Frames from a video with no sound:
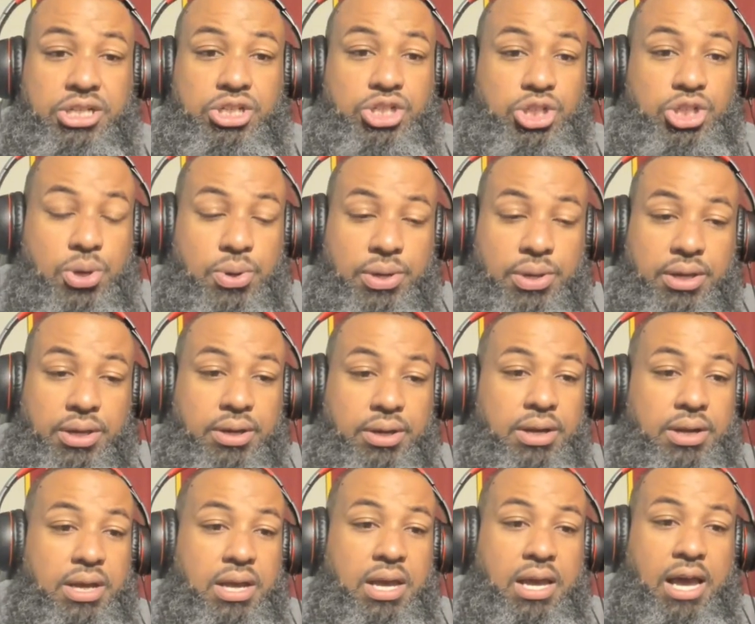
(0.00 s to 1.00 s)
Jr.,
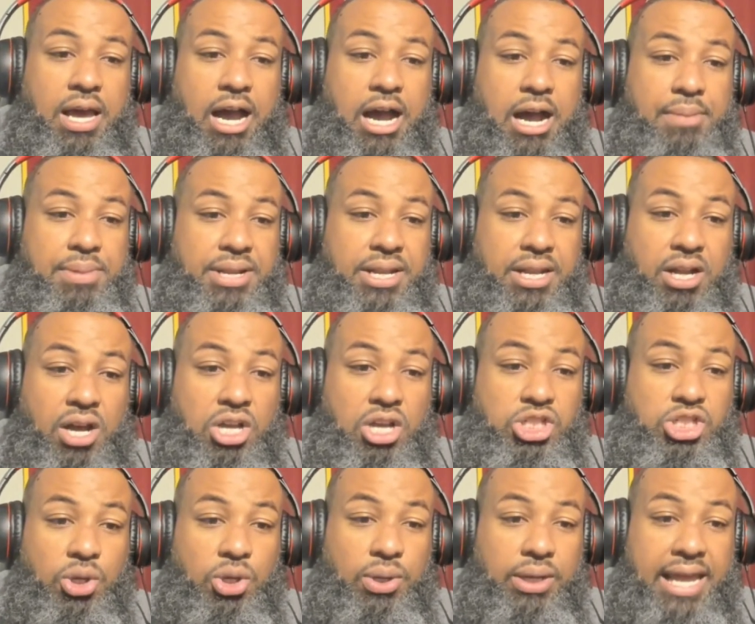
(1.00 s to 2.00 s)
and then
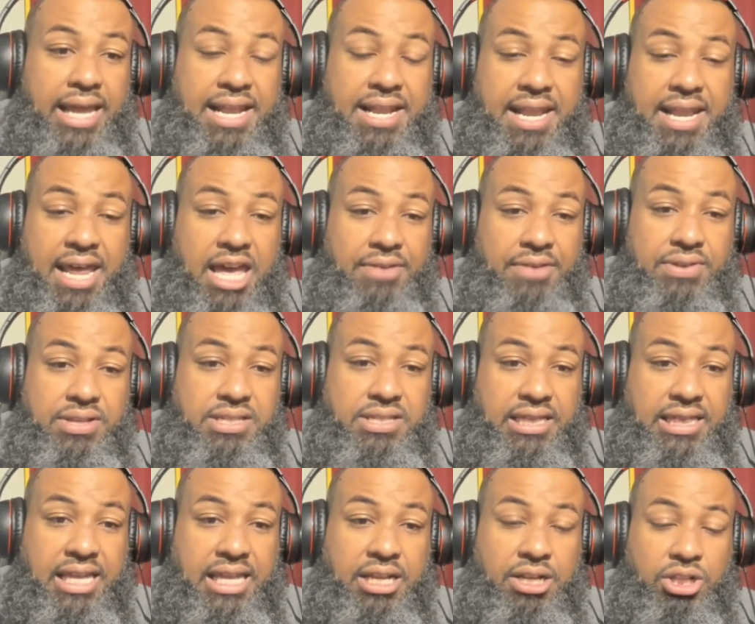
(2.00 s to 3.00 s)
also Landon Evans. I
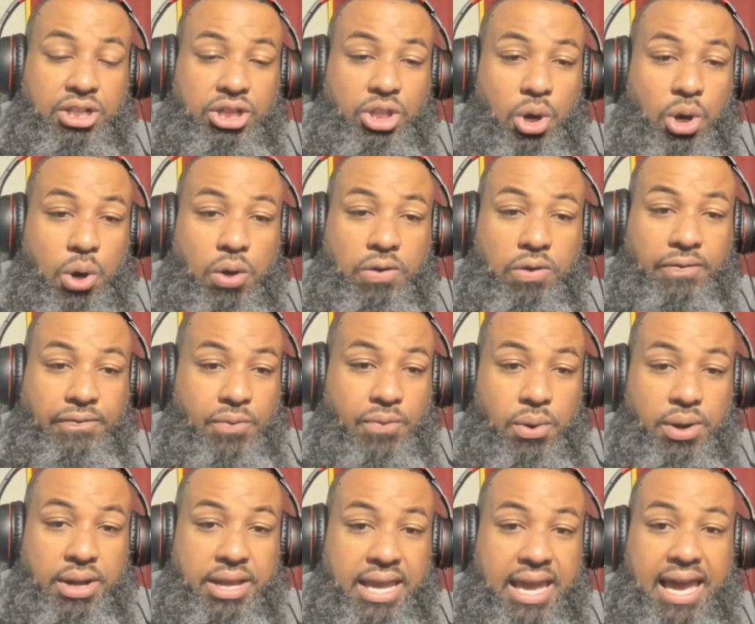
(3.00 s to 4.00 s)
think those
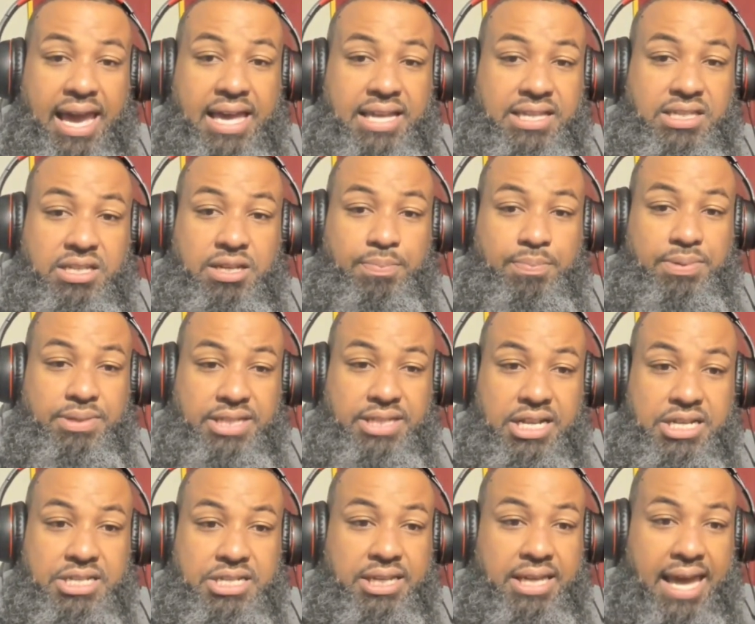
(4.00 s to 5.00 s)
4 guys could
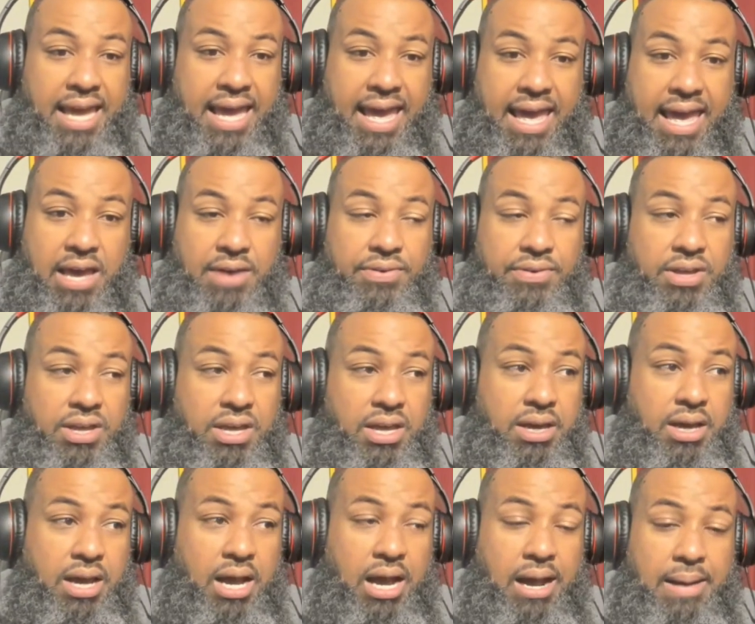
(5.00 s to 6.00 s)
potentially have
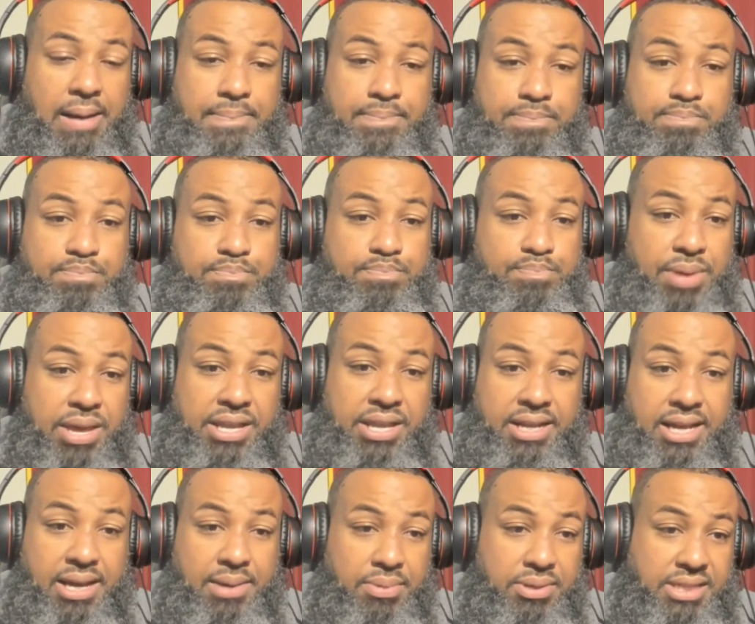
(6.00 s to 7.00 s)
big
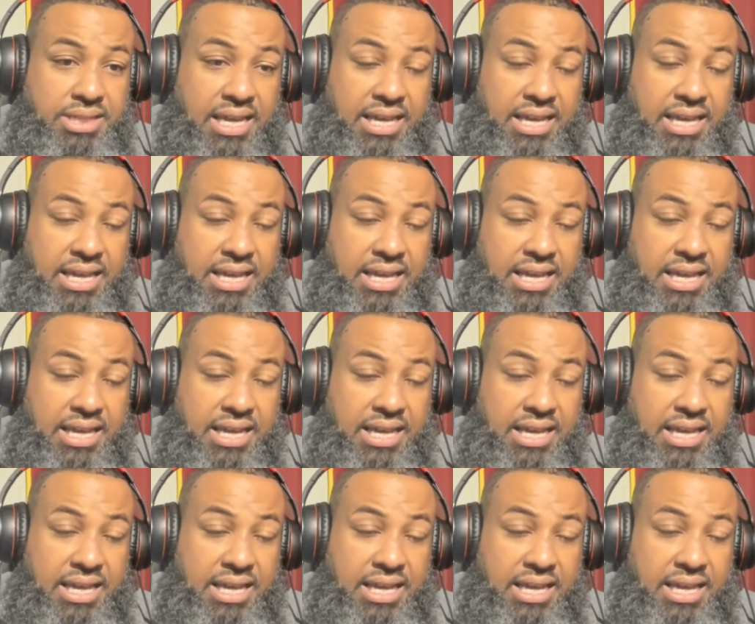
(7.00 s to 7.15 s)
numbers.